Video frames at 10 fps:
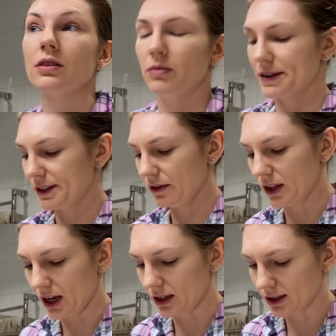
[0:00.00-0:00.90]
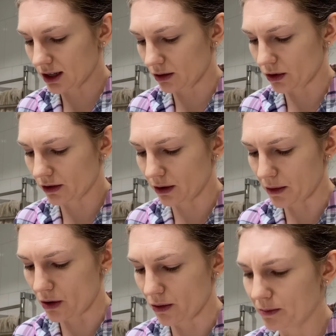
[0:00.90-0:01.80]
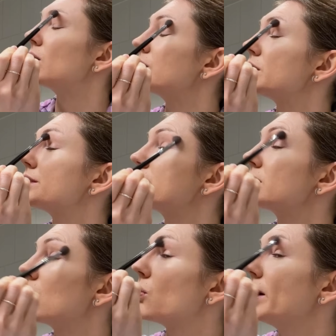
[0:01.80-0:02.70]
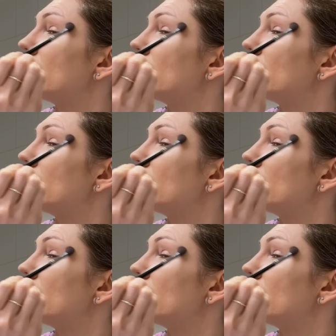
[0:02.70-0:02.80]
The rest of the days I work from home, which is quite